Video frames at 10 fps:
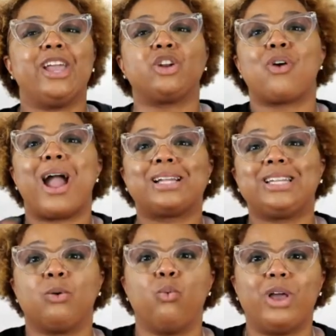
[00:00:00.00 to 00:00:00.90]

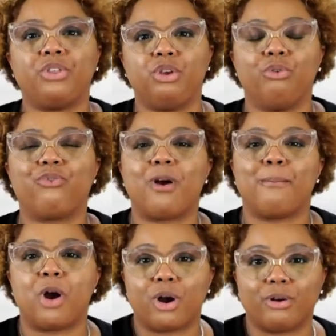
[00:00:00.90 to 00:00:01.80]
interacting with you
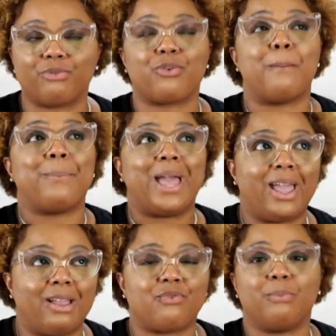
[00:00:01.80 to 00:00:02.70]
from hurt, from
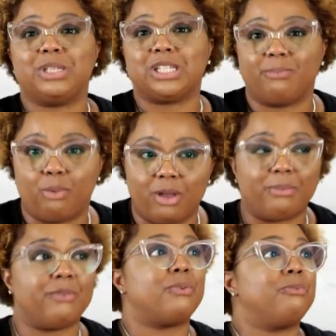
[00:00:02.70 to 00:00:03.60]
pain, from
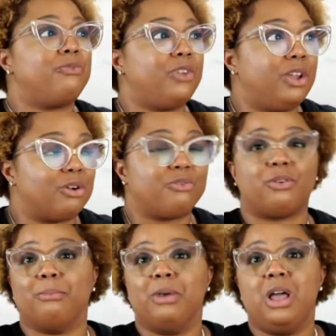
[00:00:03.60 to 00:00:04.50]
disappointment, from fear,
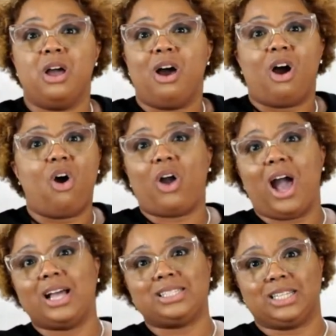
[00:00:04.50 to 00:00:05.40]
from all
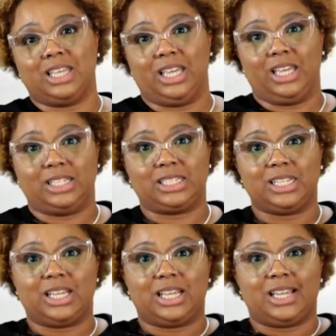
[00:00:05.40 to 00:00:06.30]
kinds of things.